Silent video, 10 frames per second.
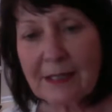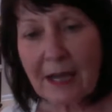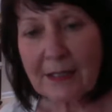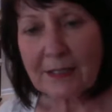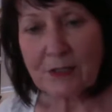
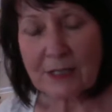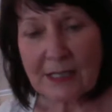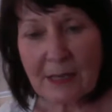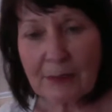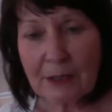just
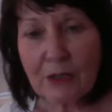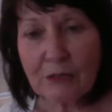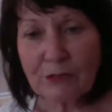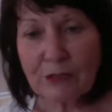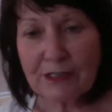stepping
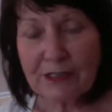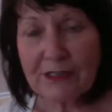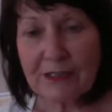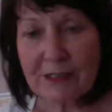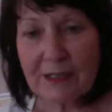over
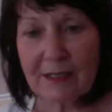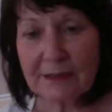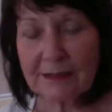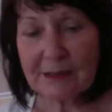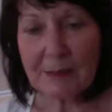into
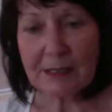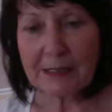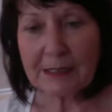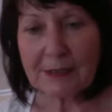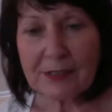somebody
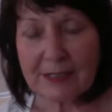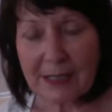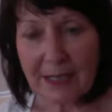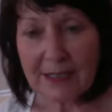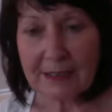else's
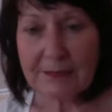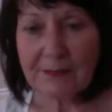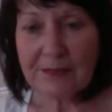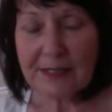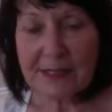head.
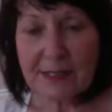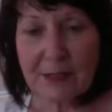So